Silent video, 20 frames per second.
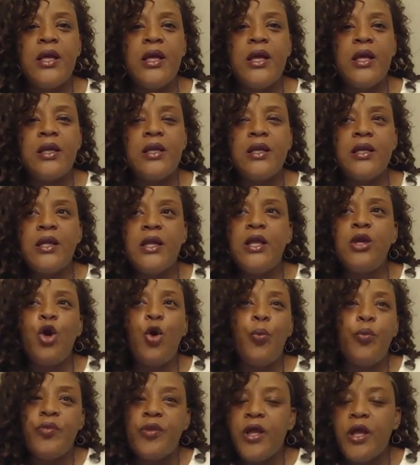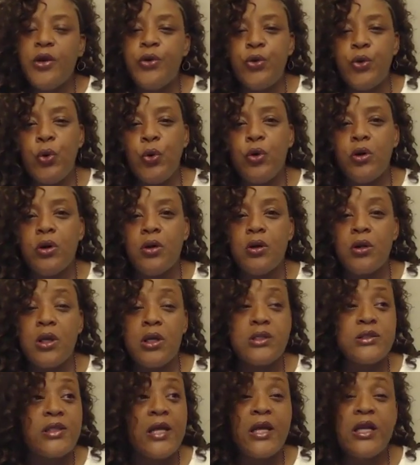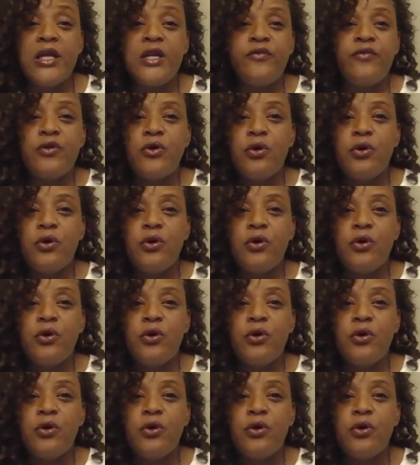and he opened that door because I didn't even